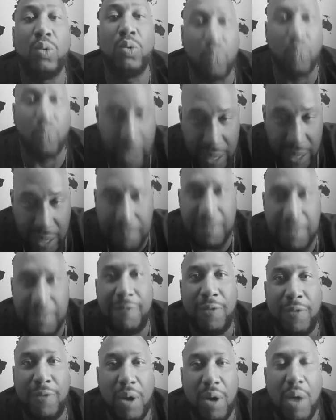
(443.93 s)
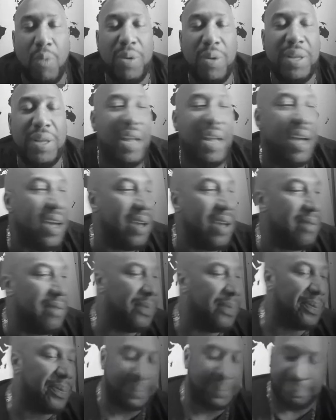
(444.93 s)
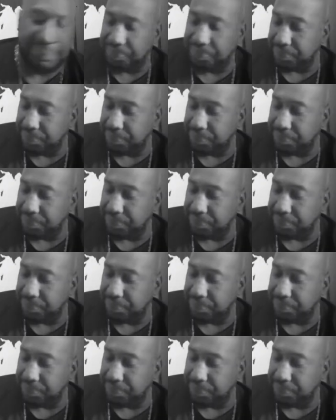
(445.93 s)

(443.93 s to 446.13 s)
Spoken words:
right before I went live.